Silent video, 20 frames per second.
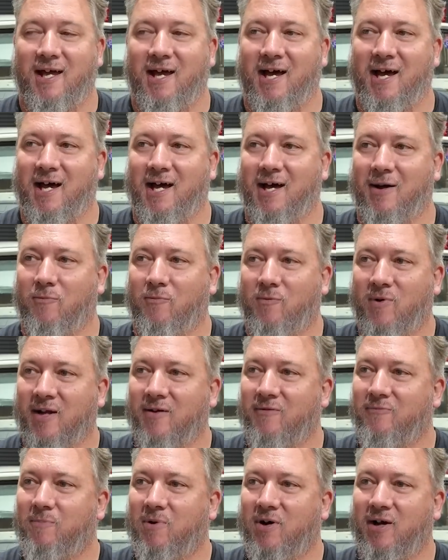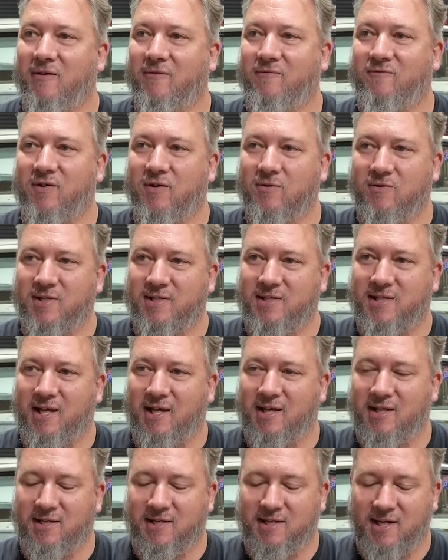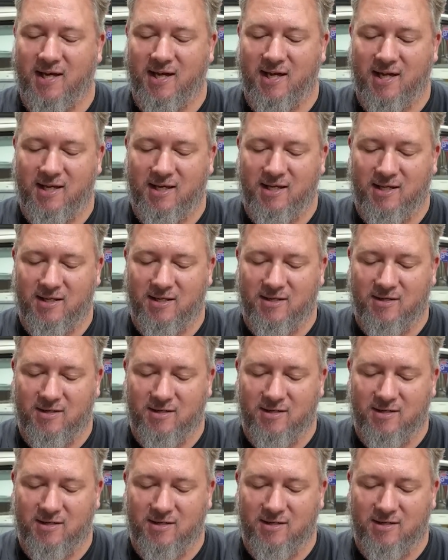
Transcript: One of my viewers the other day,